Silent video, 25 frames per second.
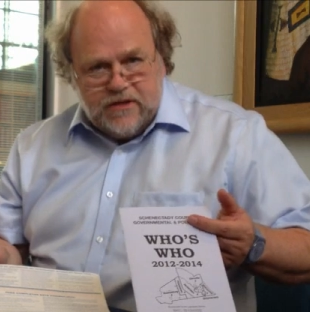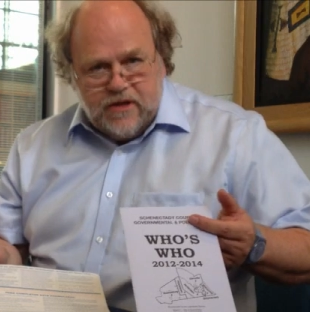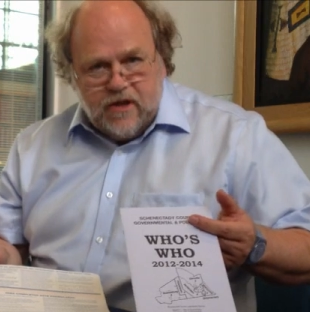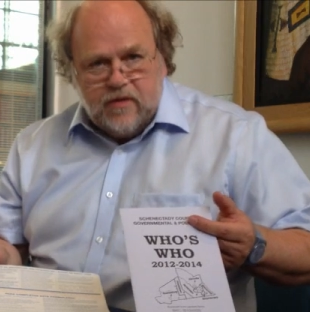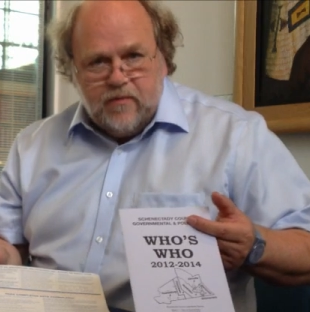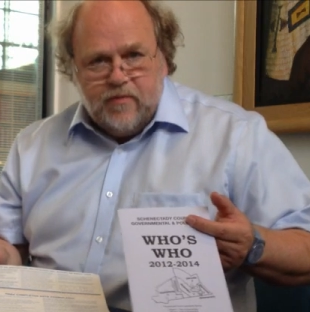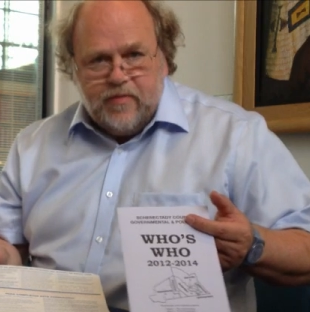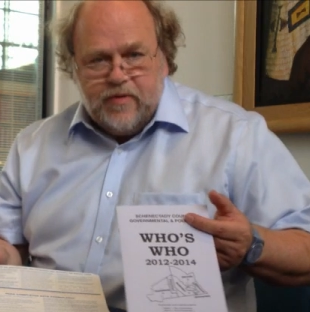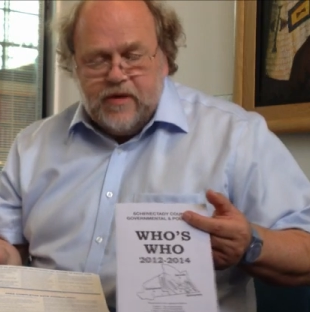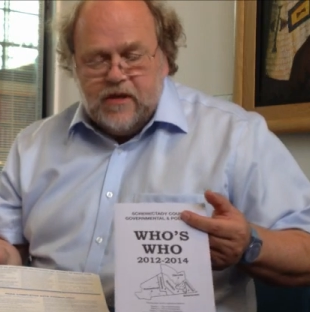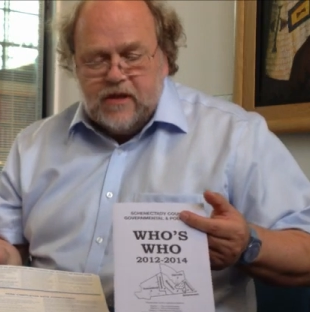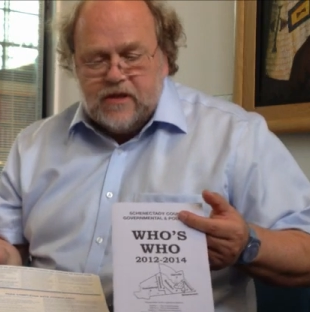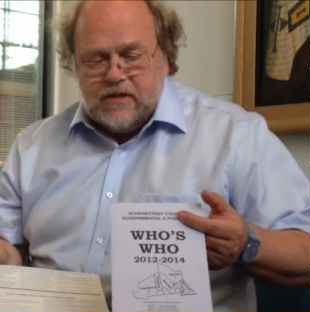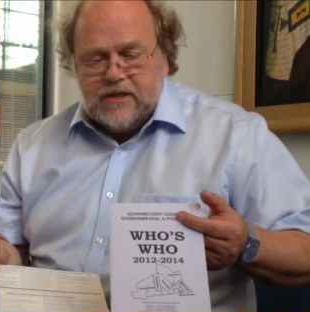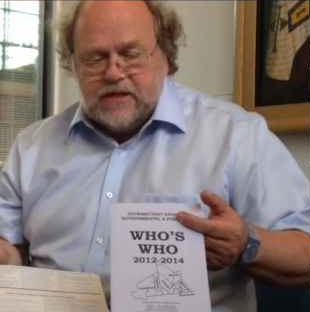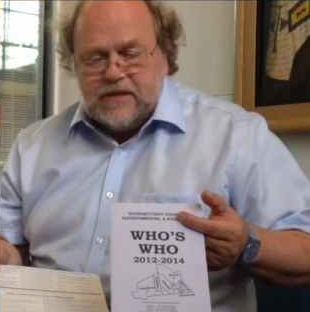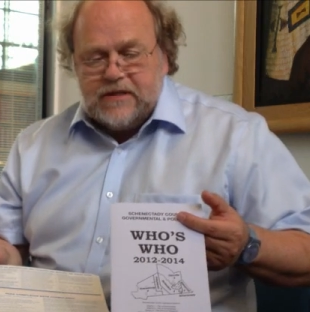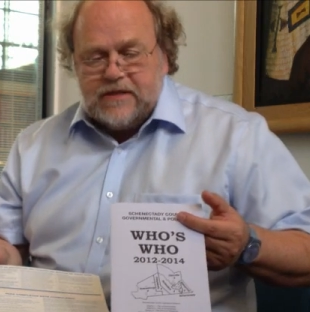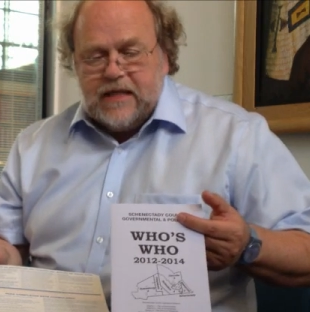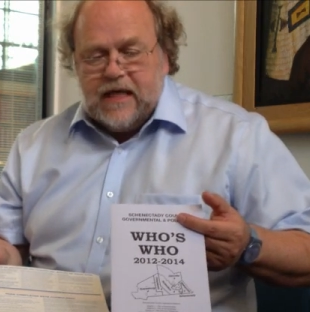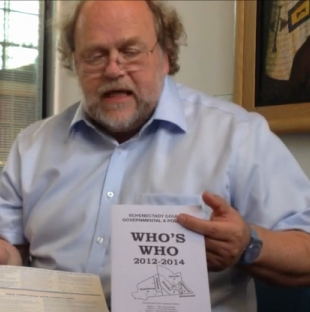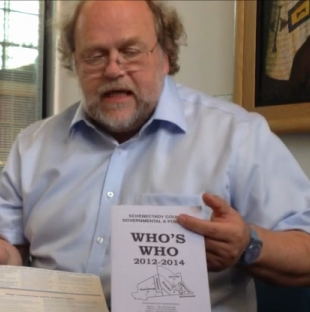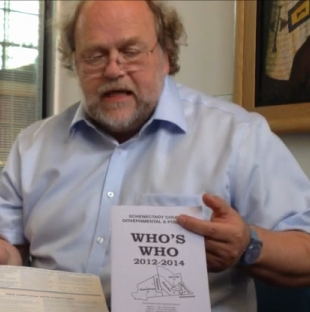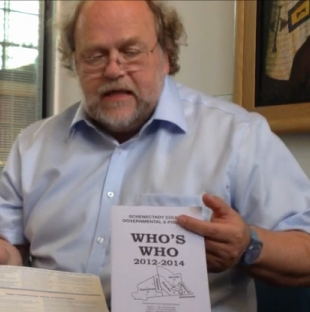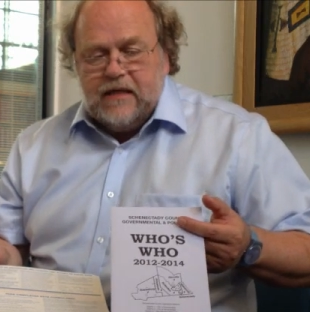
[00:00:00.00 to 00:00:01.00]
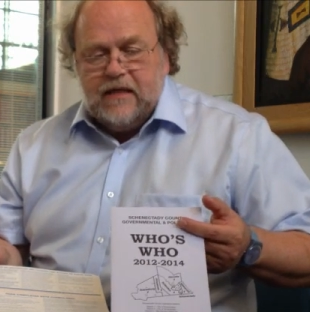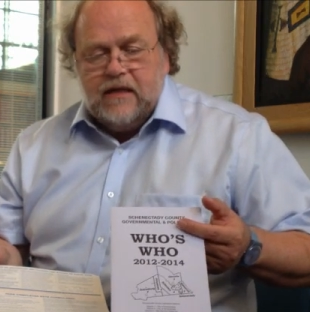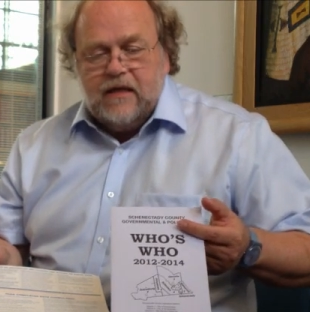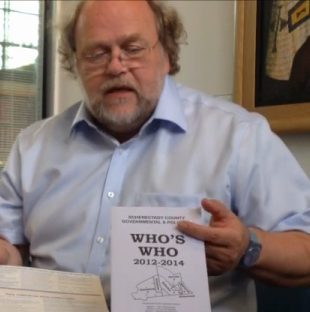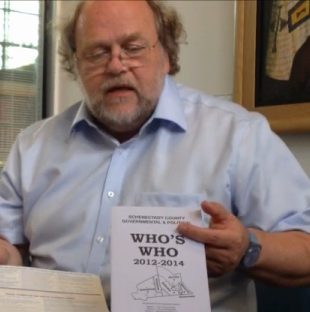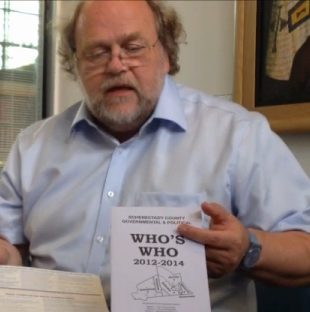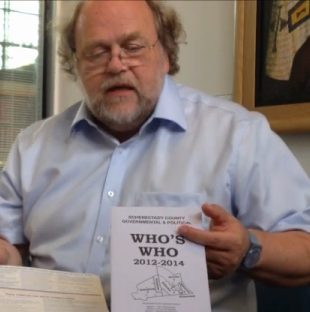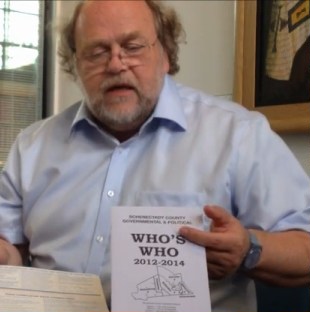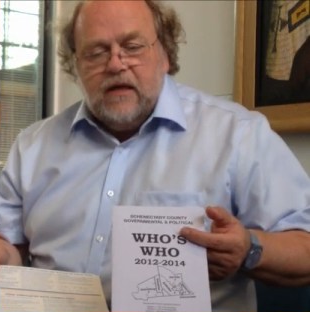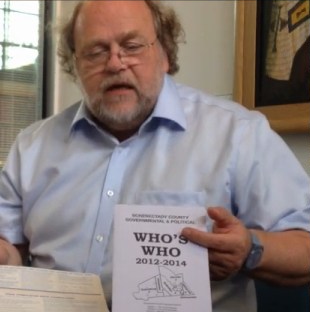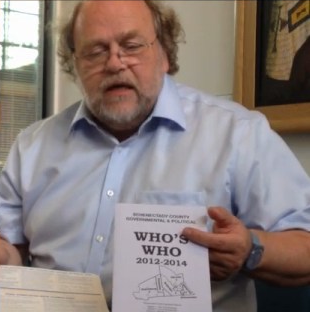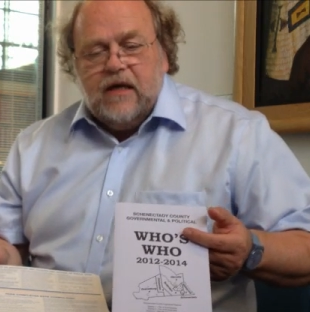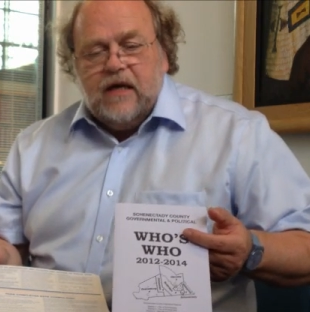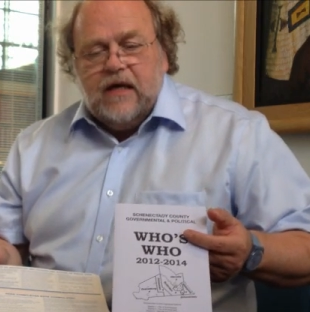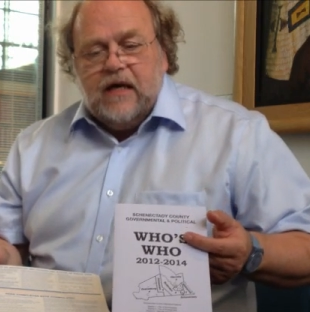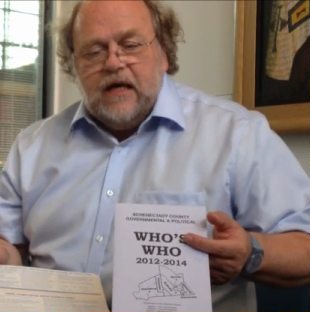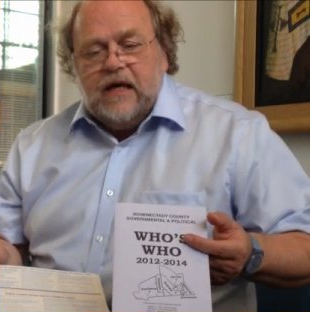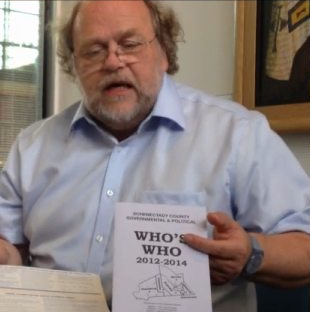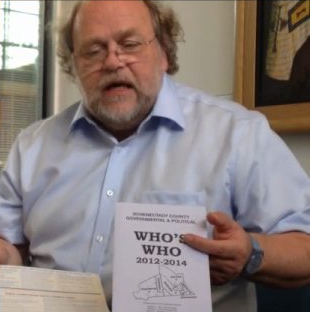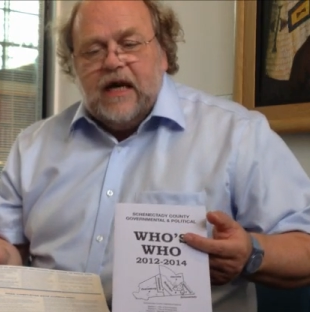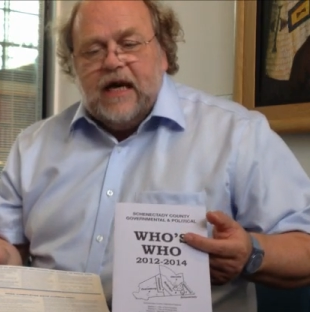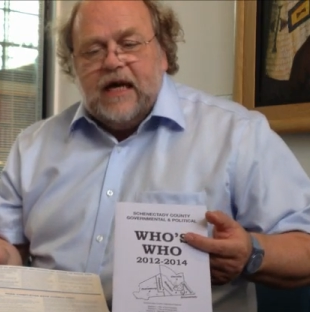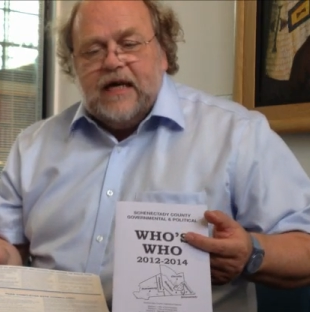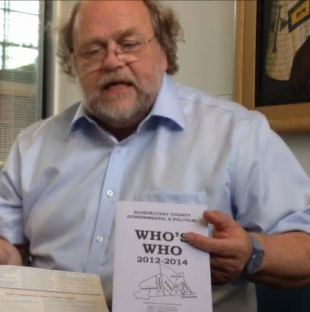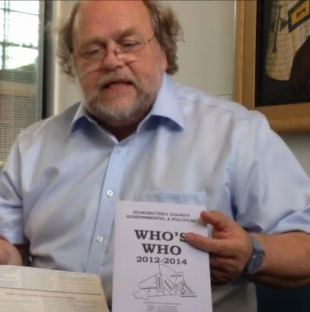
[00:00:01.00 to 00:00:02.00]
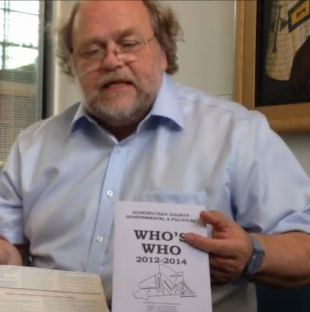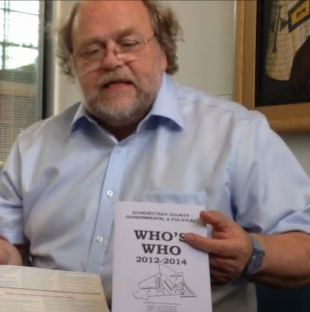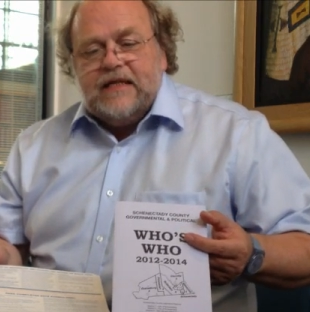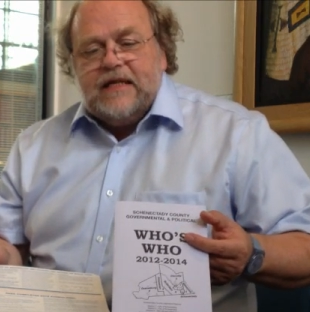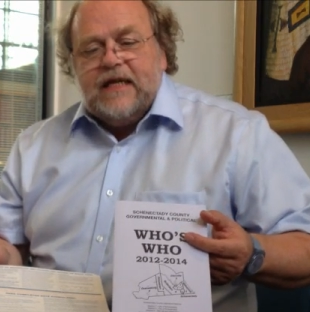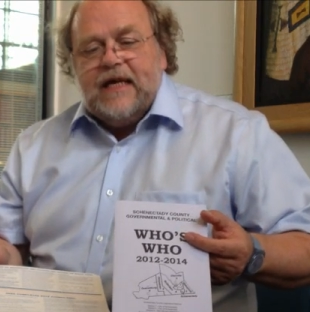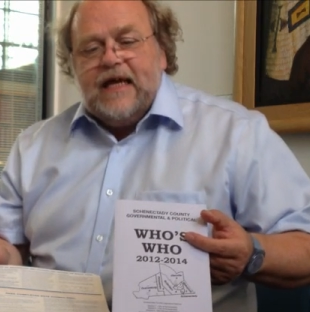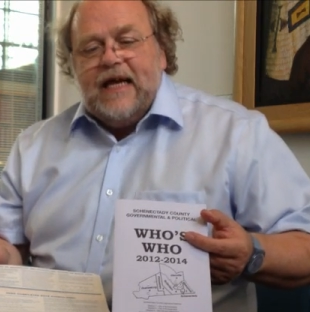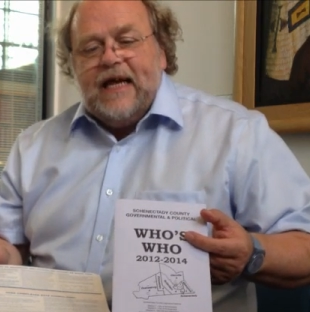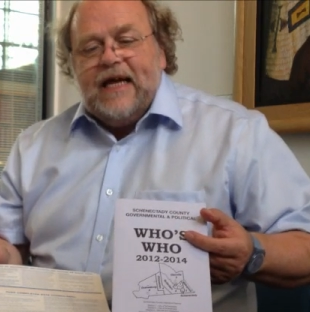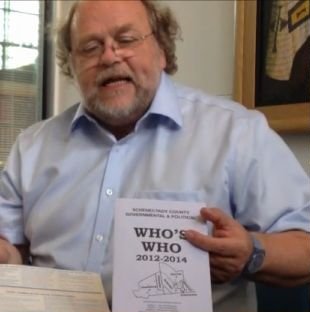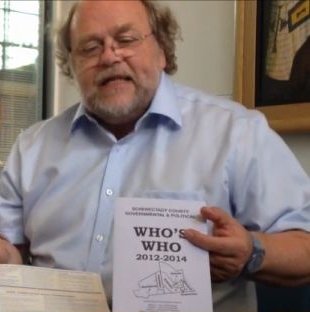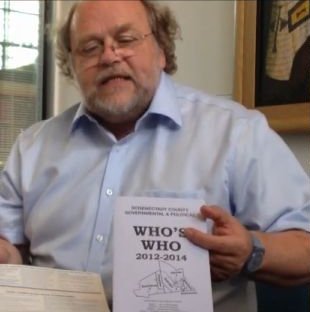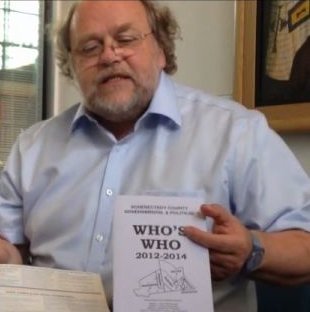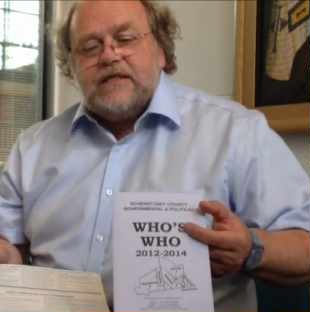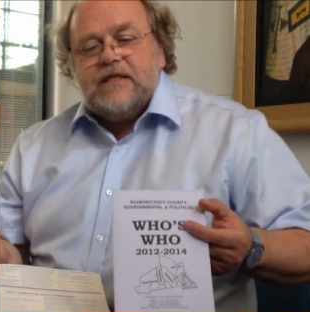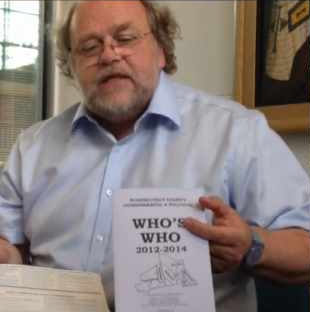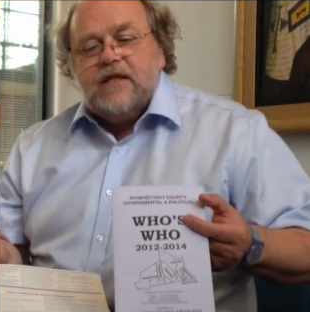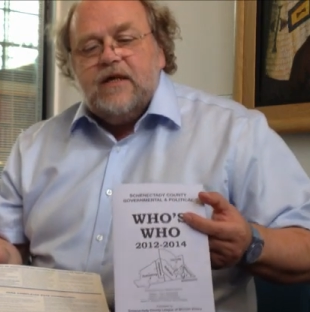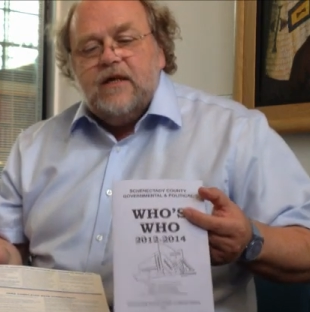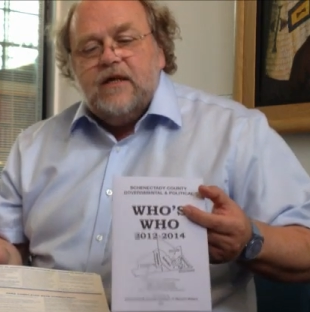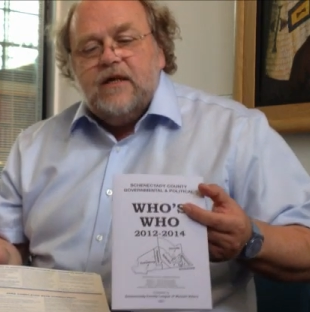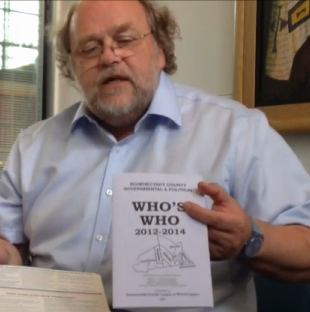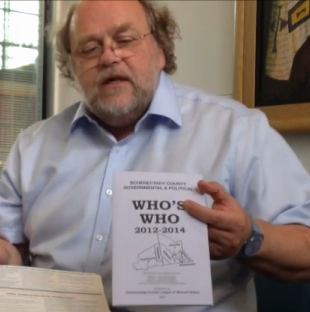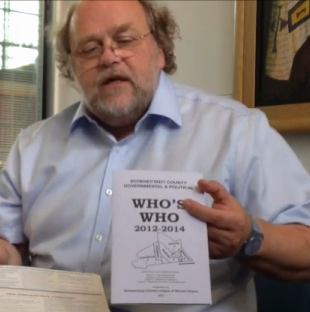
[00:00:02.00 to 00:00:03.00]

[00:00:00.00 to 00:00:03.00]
non-partisan, and it